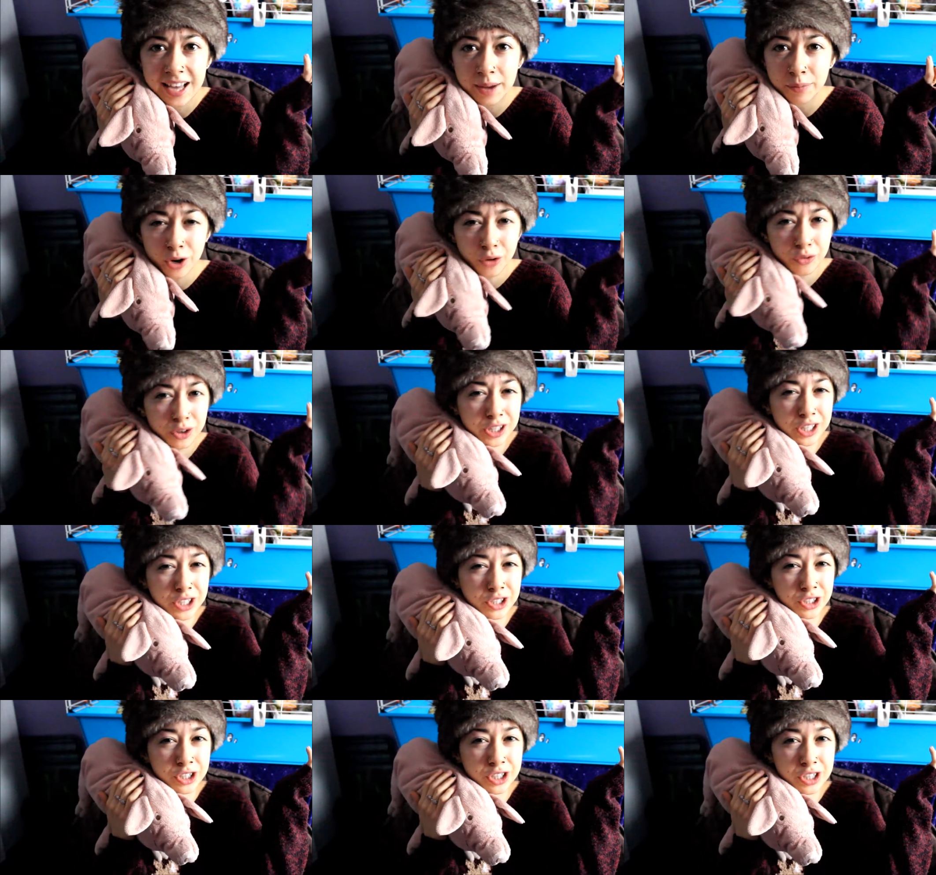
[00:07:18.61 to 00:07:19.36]
I'm not
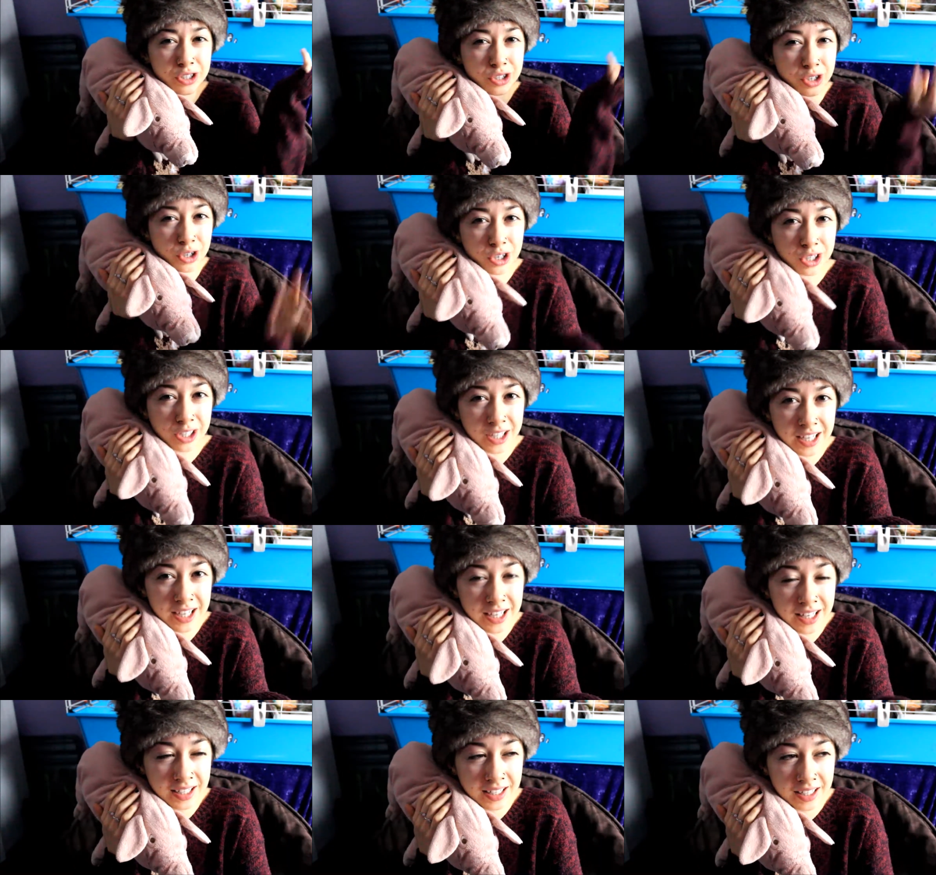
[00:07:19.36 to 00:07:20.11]
really good at
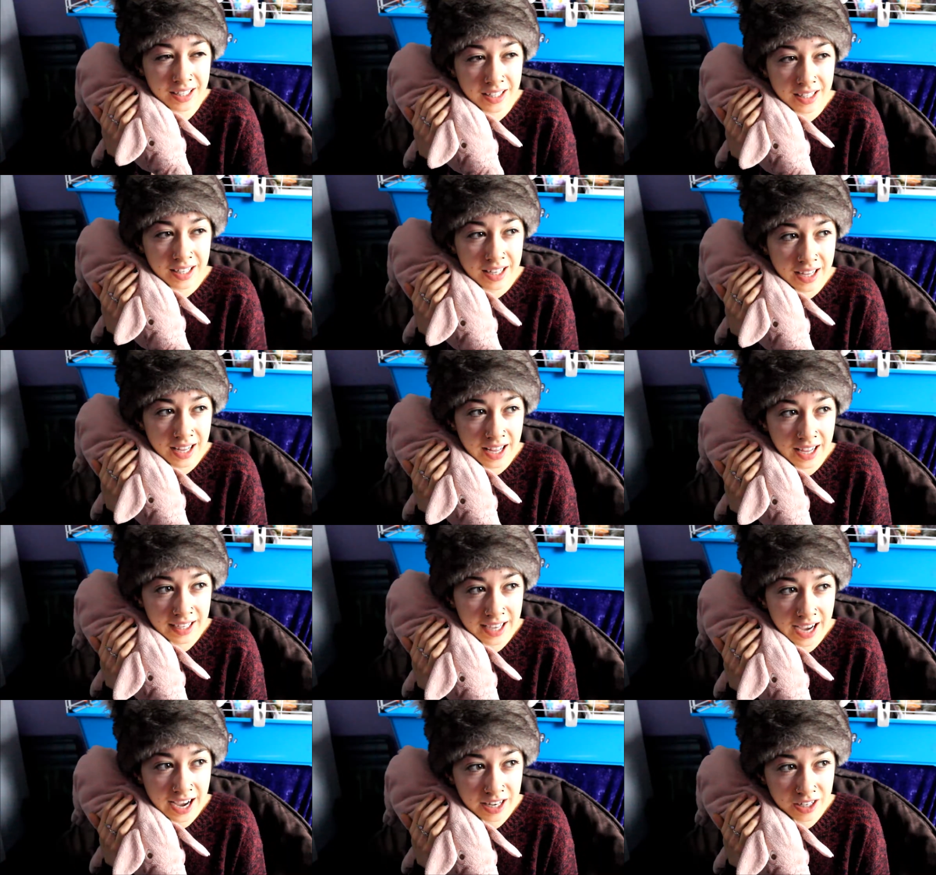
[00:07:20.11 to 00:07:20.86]
talking.
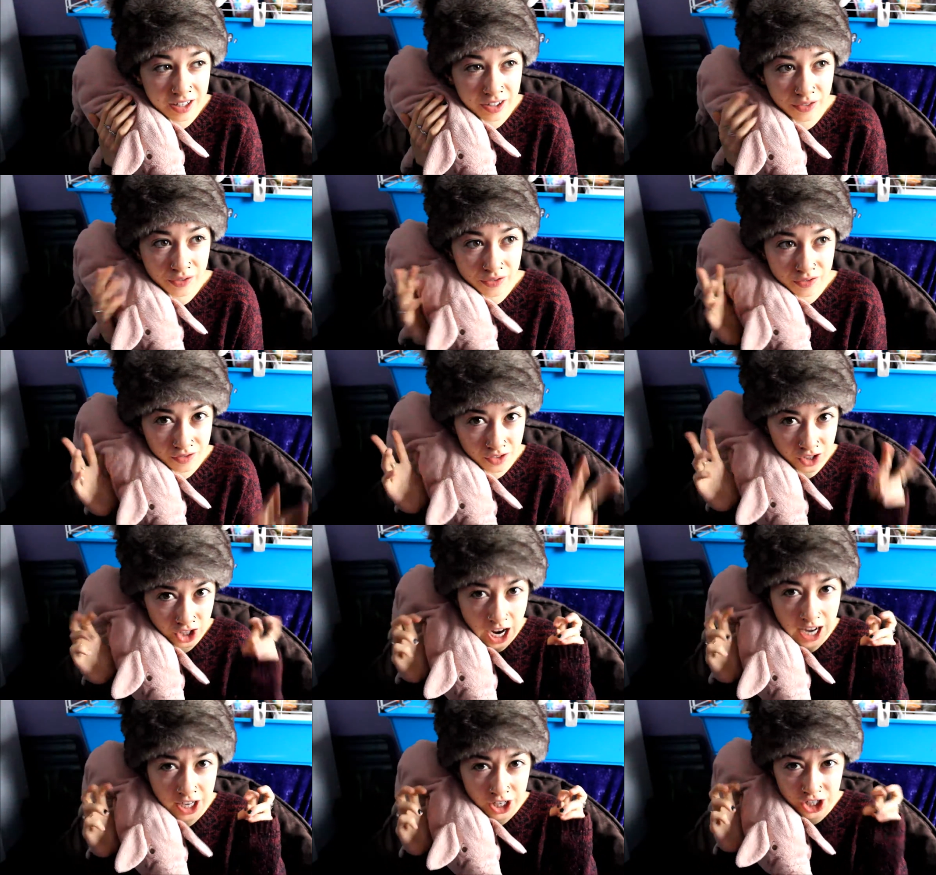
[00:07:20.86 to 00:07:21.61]
I kind of
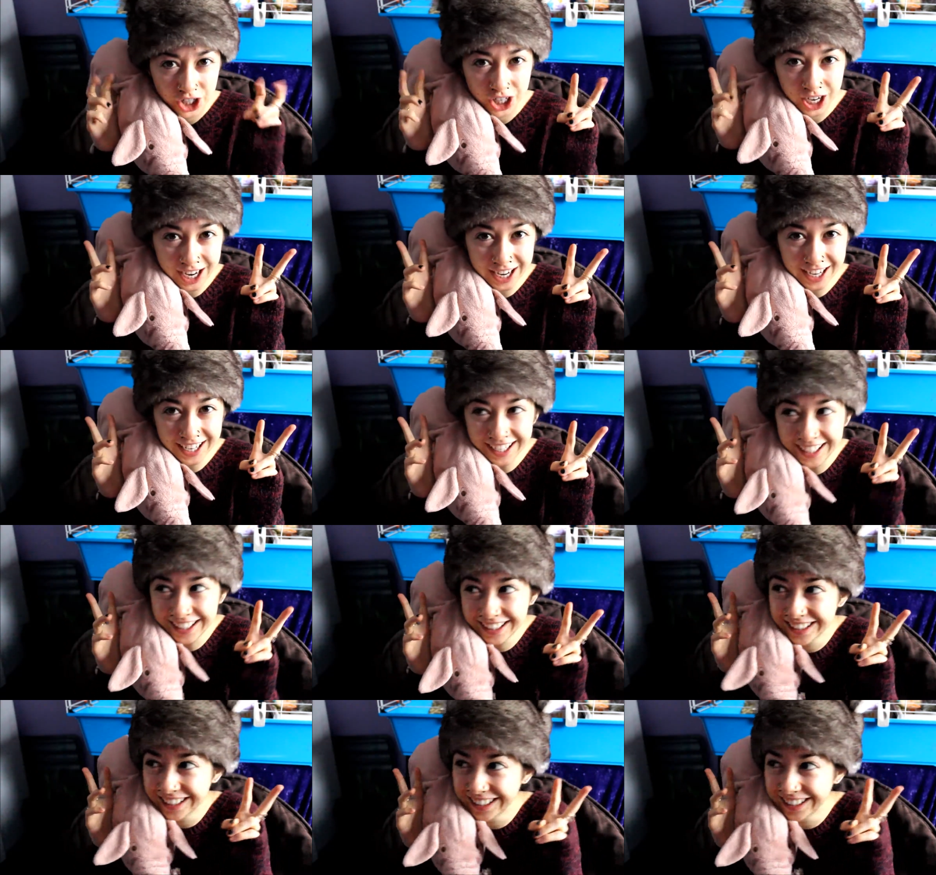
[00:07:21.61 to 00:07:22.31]
chat shit.